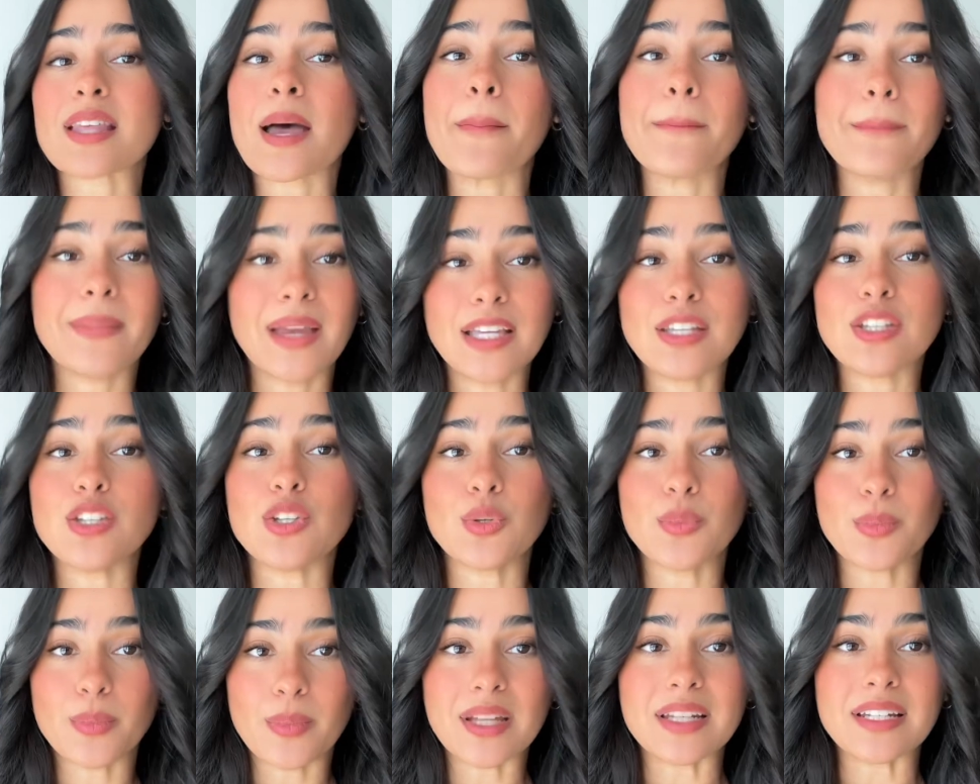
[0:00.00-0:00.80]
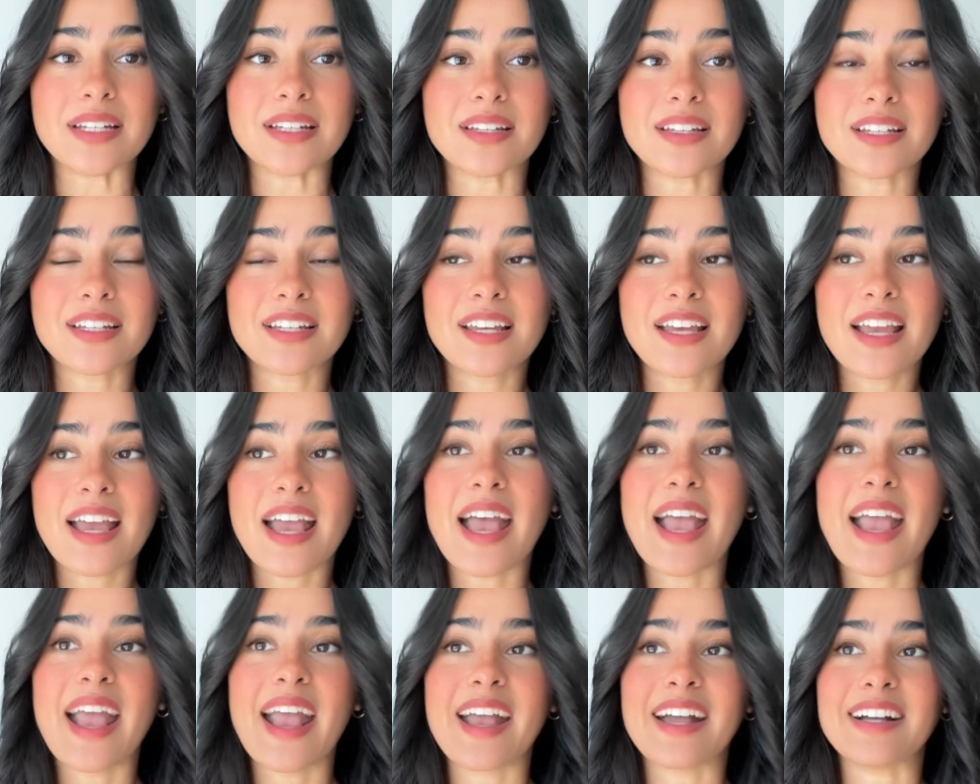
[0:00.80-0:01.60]
that make you money.
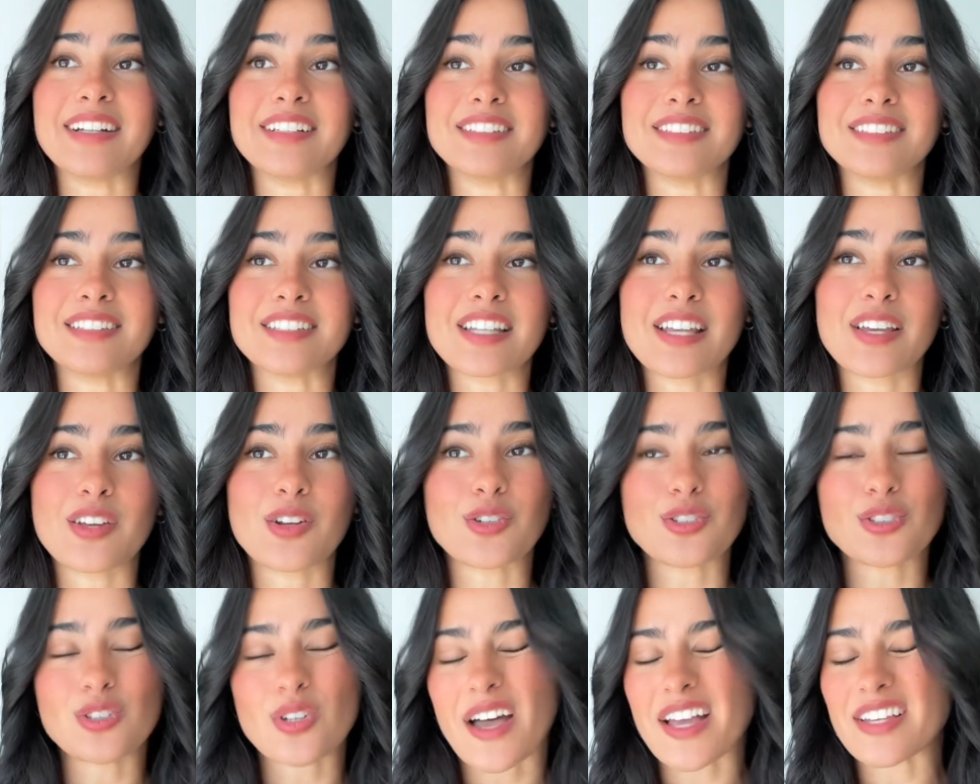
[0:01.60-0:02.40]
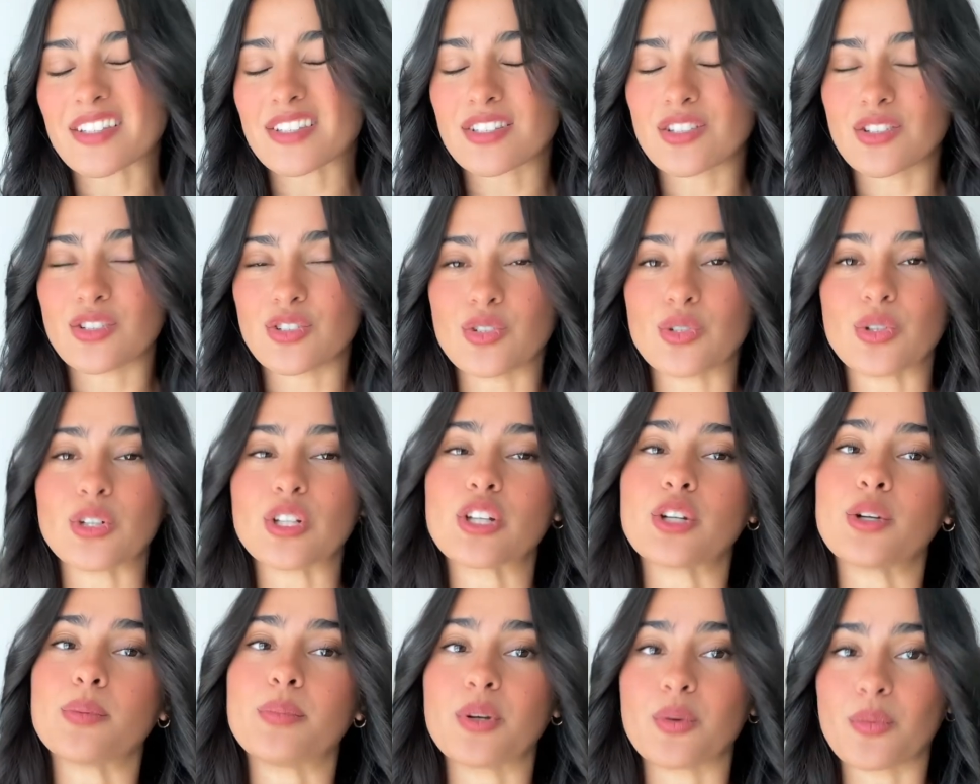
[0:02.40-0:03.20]
And it also has to do a
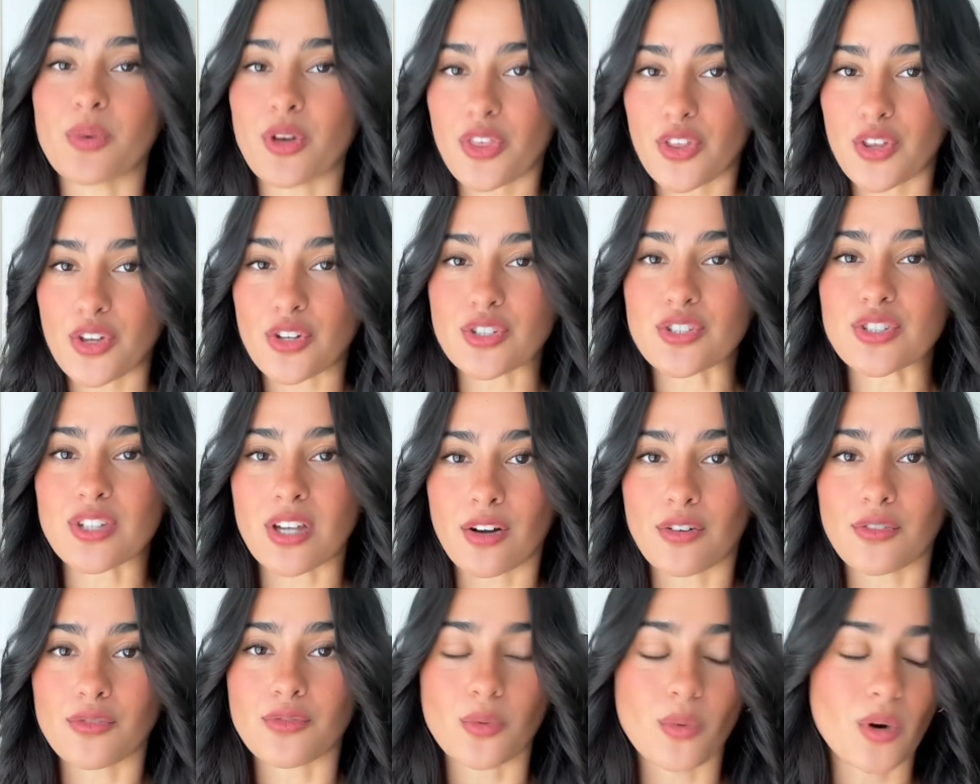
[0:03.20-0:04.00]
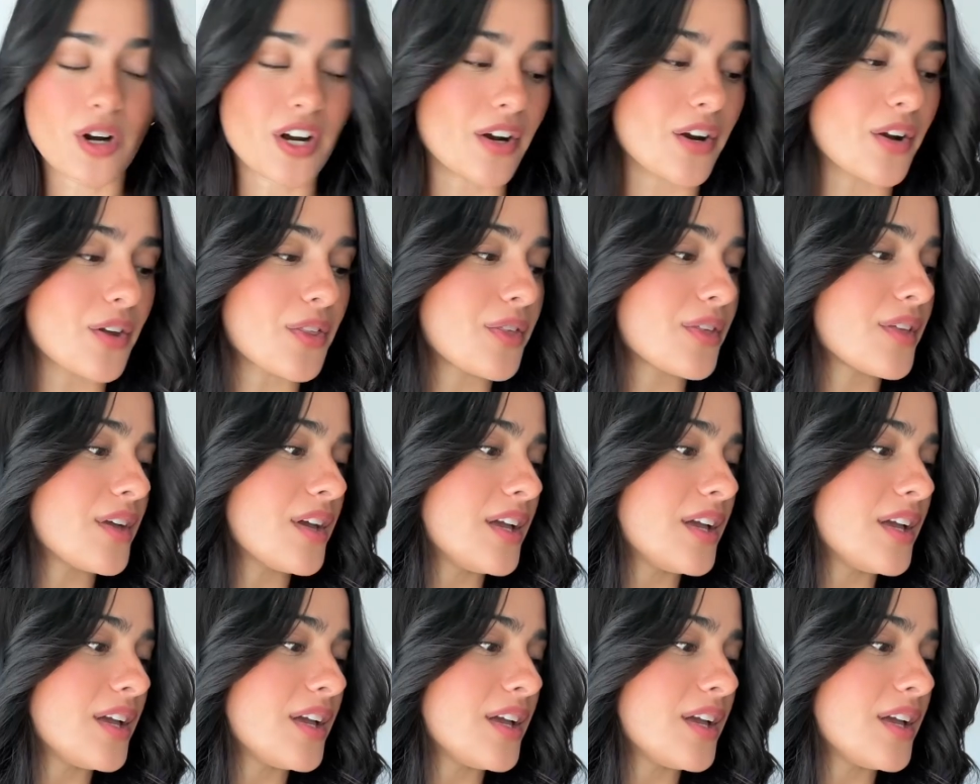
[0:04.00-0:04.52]
little bit with your self-worth.